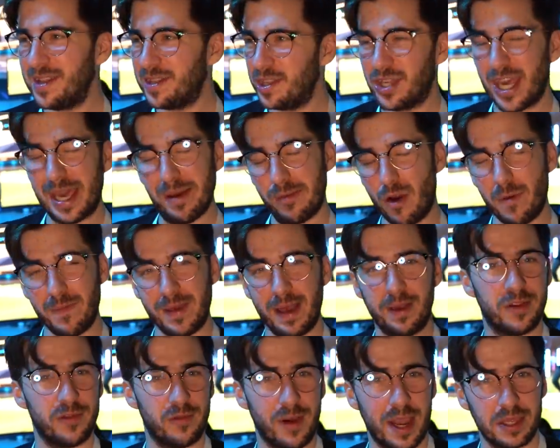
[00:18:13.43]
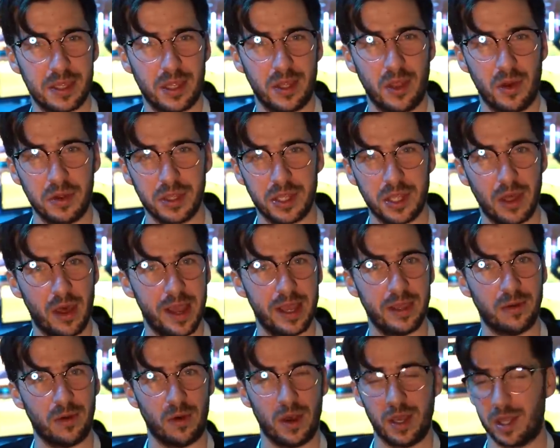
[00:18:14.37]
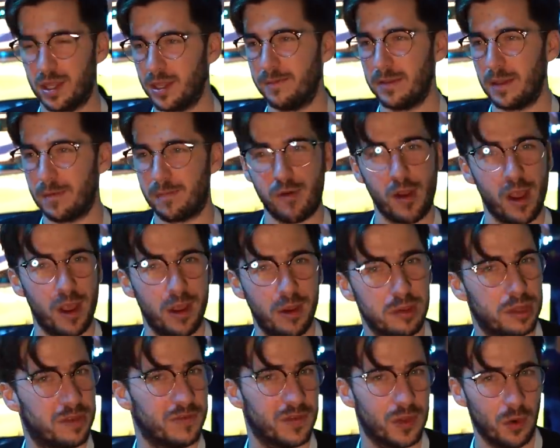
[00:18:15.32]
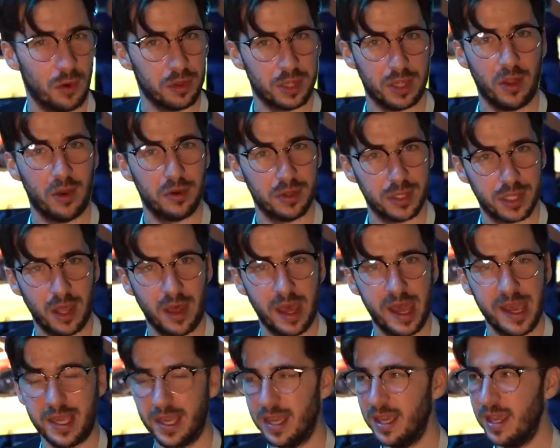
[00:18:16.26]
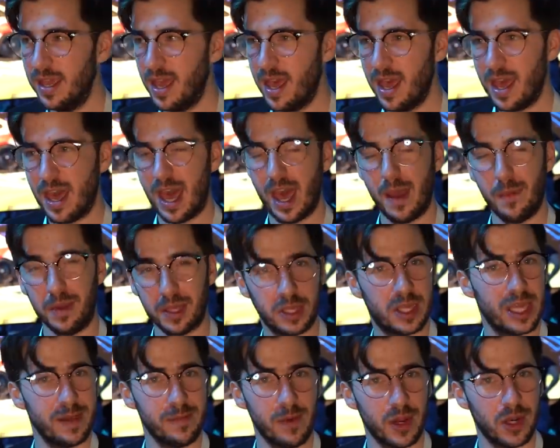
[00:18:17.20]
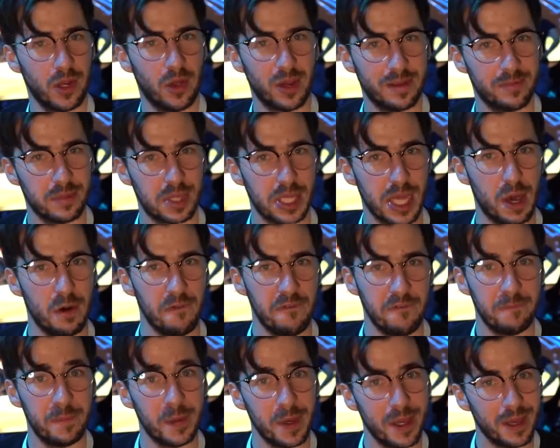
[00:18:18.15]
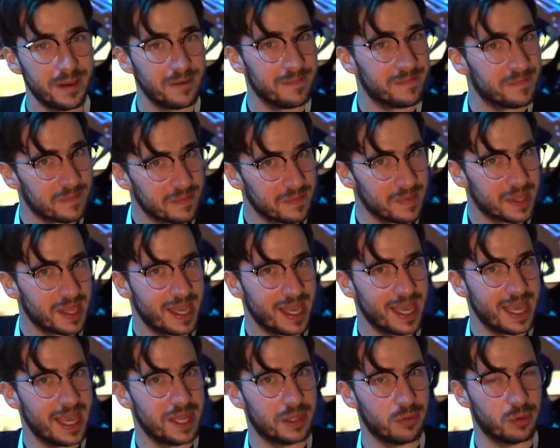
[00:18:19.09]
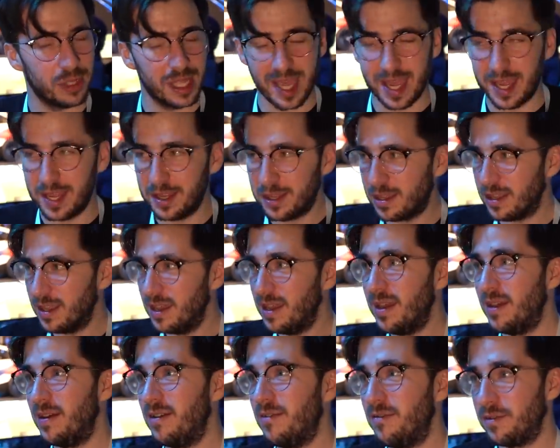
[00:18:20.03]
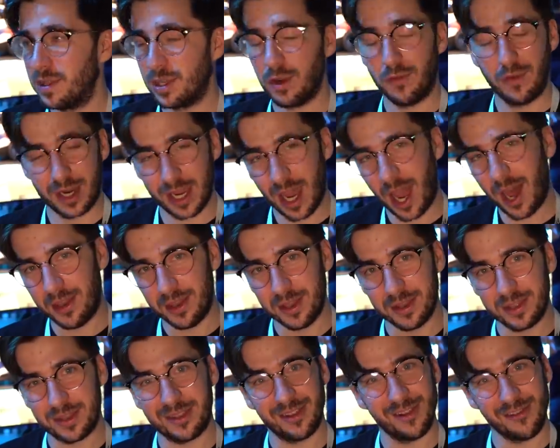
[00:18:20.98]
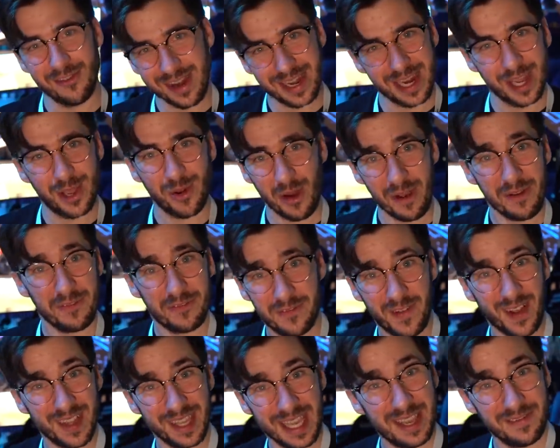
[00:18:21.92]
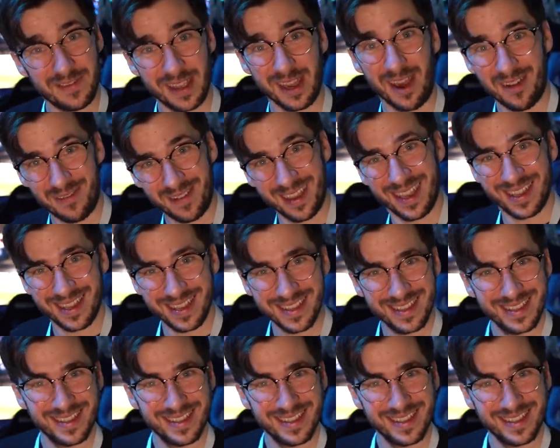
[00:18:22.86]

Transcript: It's a shame I won't be able to race alongside some of the pros, of course, alongside uh, Mister Timo Glock himself, but it is what it is. Still, regardless, a really quite fun evening, I think.